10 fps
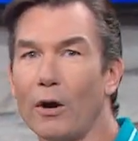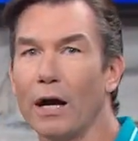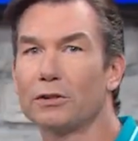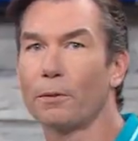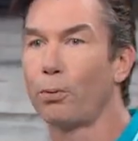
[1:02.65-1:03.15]
or
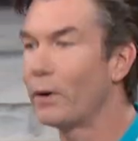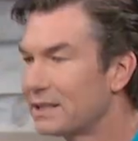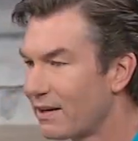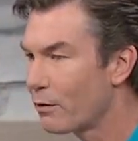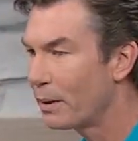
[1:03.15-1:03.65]
100
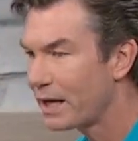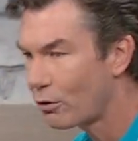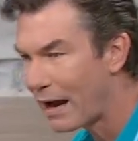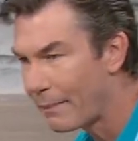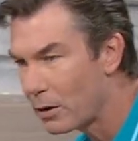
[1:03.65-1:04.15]
points. Everybody
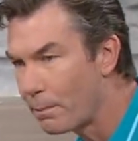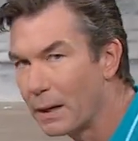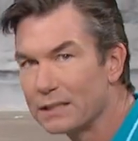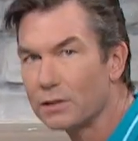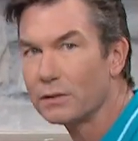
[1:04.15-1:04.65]
grab your
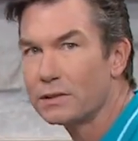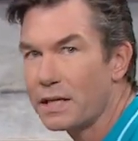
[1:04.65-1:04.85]
buzzers.